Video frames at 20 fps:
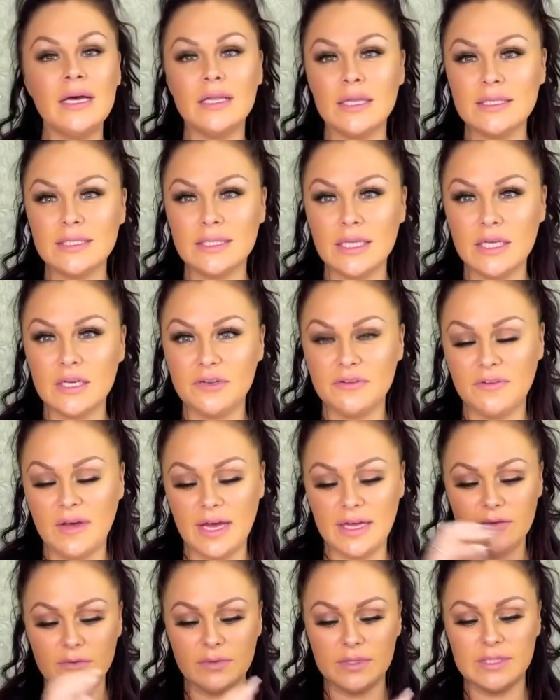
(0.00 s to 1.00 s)
let's
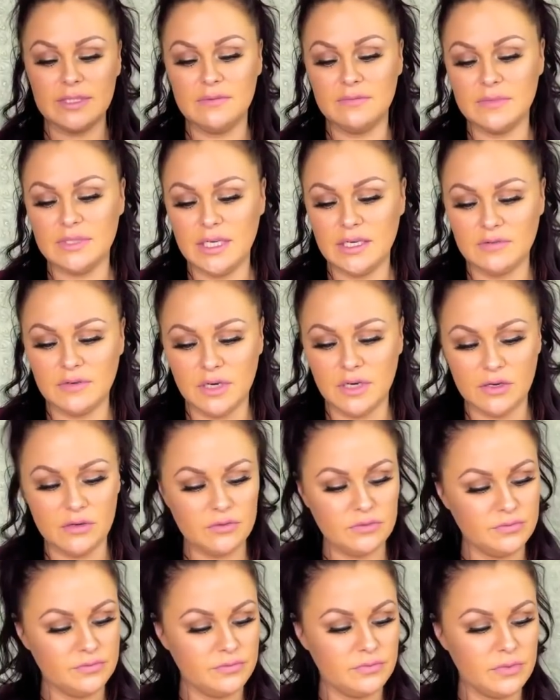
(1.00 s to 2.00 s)
clarify with some
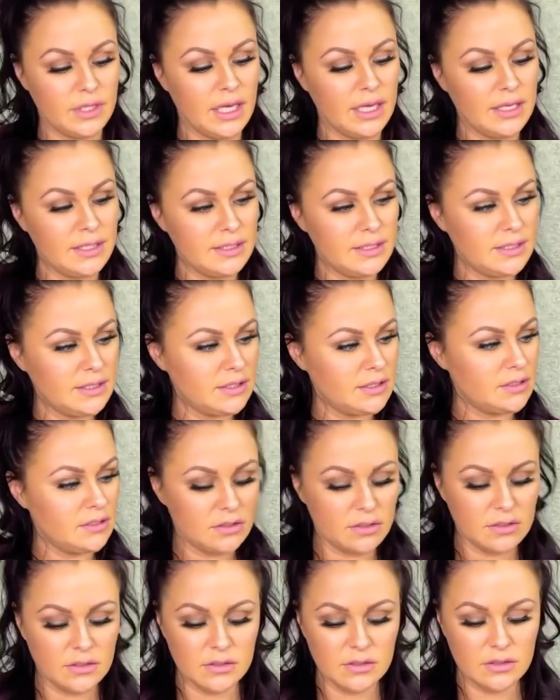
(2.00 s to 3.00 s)
tarot. Yes?
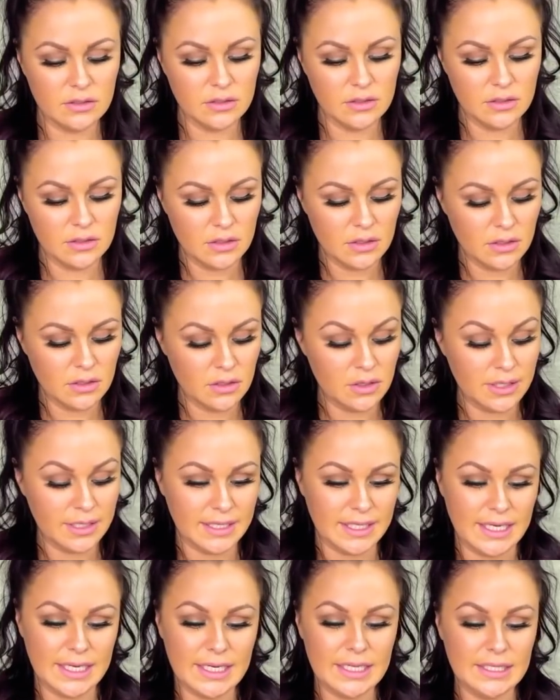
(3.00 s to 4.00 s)

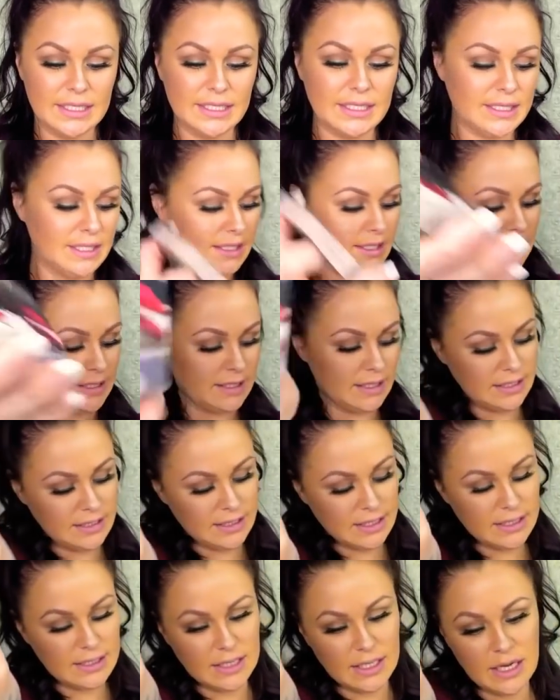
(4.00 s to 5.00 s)
Yeah, look at this.
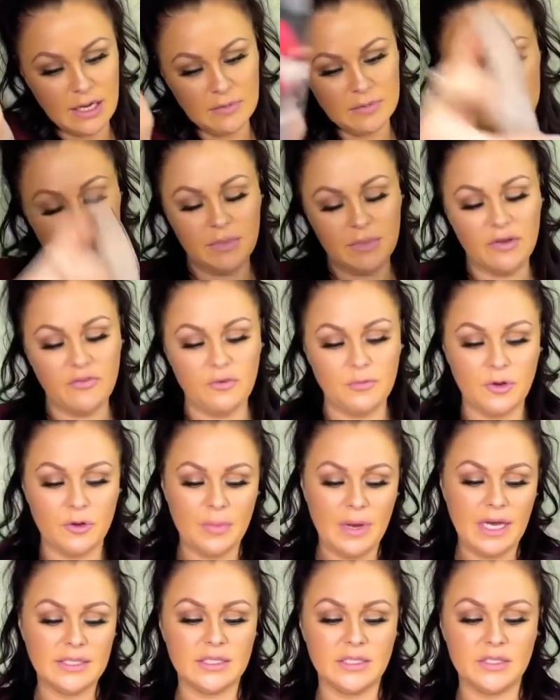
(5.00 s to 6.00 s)
Six of Cups. Somebody from your
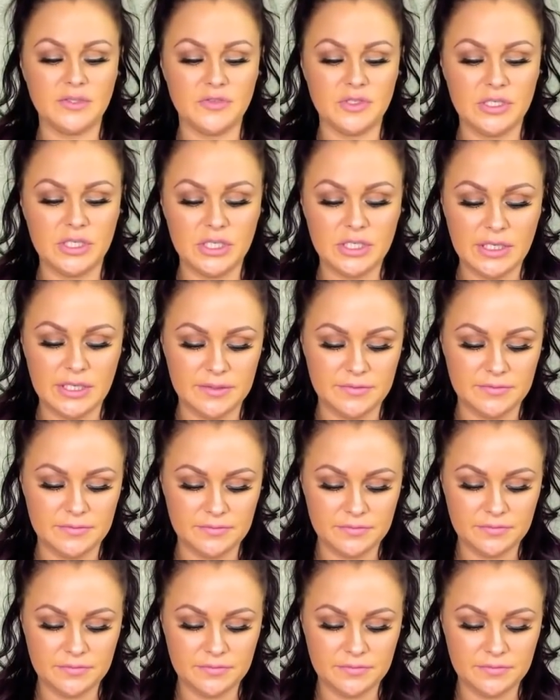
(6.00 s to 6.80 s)
past is returning.